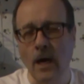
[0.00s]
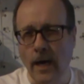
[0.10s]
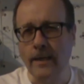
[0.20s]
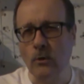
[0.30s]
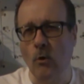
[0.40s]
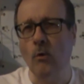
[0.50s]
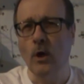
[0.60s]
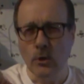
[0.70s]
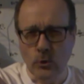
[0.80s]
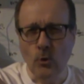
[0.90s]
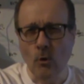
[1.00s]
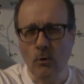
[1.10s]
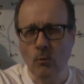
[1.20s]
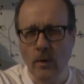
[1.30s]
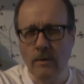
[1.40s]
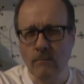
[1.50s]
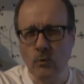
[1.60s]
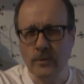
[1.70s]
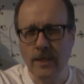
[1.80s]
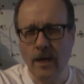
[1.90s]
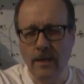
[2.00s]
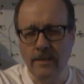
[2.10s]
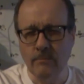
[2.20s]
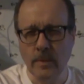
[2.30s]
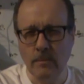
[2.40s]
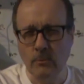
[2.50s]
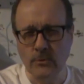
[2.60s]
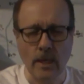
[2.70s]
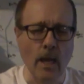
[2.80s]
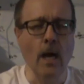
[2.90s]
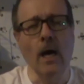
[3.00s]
I know you're one of those kind of people who say,